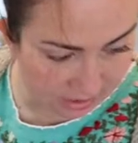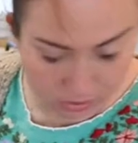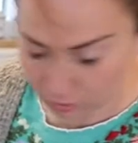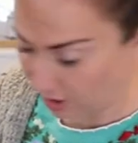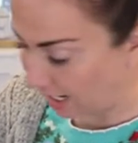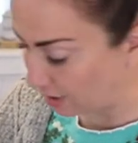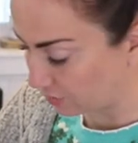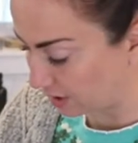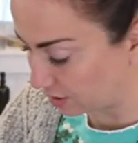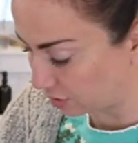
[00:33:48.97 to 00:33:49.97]
store
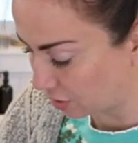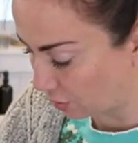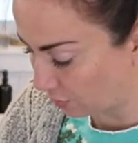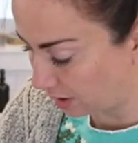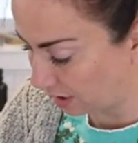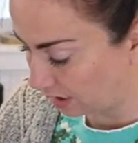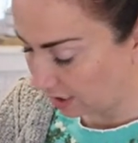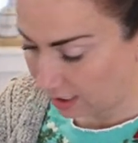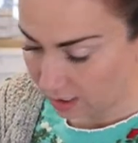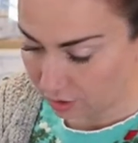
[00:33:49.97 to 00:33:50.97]
address? So
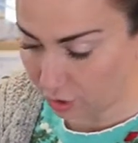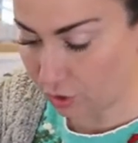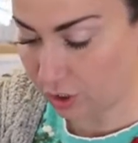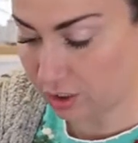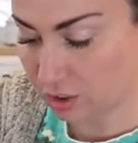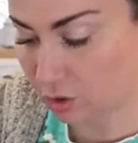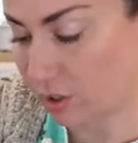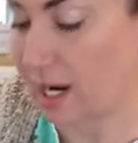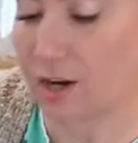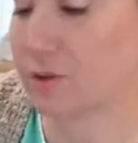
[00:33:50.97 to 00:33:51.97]
the current
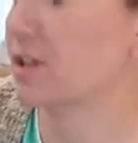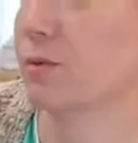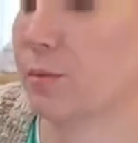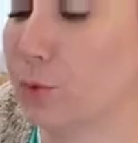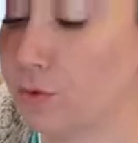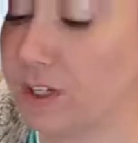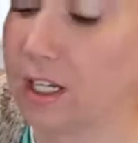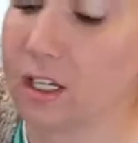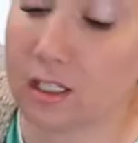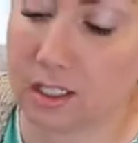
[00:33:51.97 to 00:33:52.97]
store address, we're
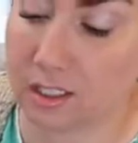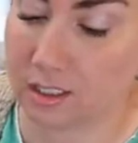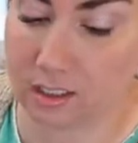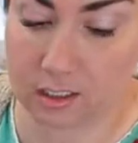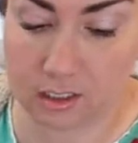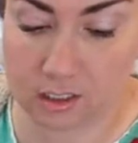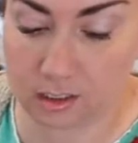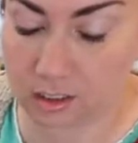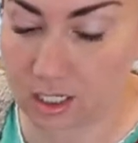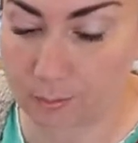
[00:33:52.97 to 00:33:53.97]
moving in
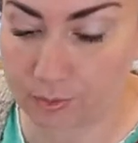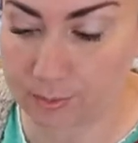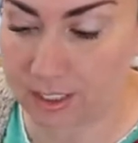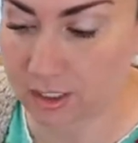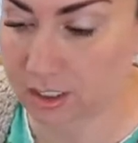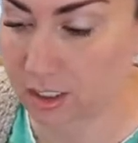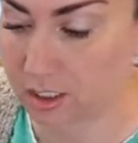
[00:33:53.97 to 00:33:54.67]
a couple months.